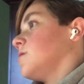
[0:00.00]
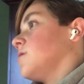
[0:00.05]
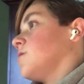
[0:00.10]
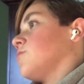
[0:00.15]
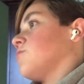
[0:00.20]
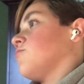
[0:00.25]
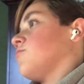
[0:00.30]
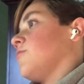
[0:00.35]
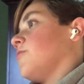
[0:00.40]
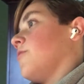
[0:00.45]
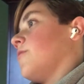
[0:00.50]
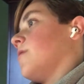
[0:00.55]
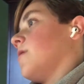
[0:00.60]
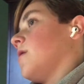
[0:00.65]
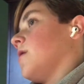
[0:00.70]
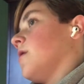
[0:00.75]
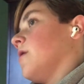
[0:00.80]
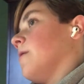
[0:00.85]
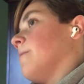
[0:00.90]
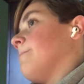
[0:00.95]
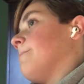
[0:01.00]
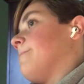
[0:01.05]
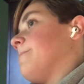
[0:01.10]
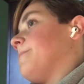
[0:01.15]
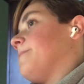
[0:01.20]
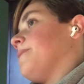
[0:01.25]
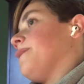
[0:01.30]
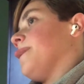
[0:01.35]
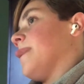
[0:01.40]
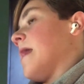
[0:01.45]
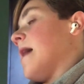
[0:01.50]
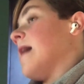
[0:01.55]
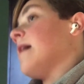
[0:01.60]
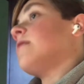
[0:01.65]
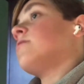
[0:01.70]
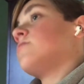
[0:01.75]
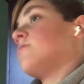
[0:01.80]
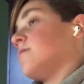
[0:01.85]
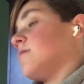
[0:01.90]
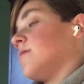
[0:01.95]
through. Uh,
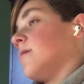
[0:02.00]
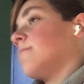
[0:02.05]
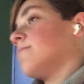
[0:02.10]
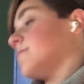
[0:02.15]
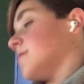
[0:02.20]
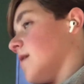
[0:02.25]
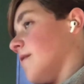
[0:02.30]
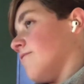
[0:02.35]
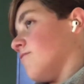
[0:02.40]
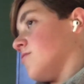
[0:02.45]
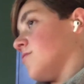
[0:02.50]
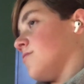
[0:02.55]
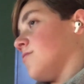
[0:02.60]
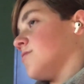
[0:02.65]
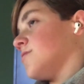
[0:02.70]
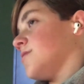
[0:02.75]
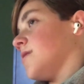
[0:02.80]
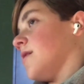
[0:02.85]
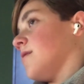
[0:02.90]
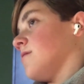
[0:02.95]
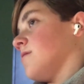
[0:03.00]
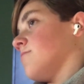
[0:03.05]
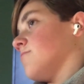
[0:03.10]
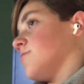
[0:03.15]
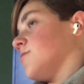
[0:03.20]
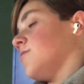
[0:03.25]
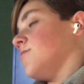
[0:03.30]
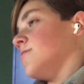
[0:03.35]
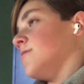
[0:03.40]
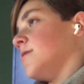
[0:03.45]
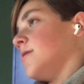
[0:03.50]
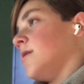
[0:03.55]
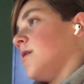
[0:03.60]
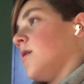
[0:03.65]
actually, I'm gonna have a good daily routine.